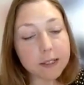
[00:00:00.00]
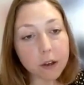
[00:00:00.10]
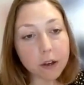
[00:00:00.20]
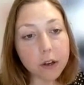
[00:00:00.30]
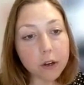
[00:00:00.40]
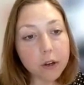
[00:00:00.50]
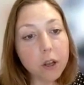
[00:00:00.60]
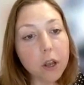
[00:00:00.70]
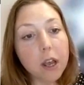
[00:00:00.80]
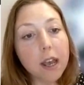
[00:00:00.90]
So
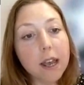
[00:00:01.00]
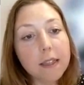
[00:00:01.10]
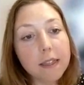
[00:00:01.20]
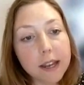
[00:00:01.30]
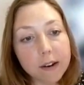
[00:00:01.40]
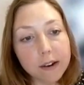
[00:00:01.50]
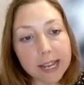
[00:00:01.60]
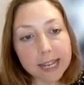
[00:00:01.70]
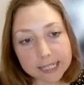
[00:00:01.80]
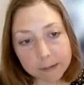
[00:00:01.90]
there
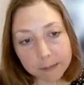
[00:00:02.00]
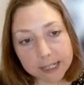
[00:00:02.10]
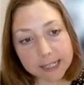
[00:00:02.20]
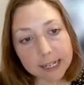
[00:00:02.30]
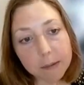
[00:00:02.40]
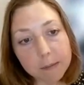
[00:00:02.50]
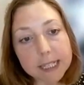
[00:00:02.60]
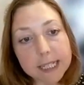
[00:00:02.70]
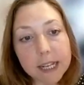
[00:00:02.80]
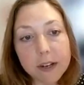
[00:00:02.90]
are estimates that up
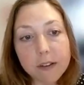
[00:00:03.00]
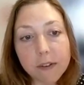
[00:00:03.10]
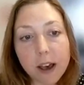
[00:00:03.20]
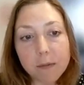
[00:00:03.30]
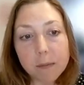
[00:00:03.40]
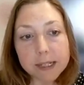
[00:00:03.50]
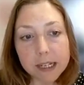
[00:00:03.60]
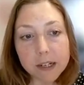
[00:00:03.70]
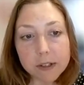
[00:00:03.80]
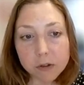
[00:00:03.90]
to
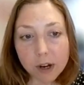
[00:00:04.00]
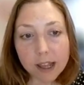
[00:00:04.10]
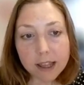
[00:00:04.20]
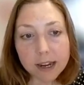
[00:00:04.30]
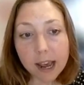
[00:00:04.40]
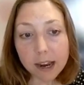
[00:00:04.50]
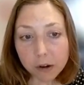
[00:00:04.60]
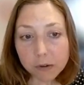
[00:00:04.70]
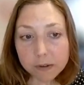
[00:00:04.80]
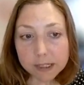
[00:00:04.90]
75% of Australian
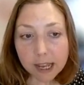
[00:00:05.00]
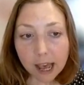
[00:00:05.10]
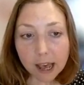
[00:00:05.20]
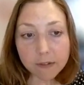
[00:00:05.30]
adults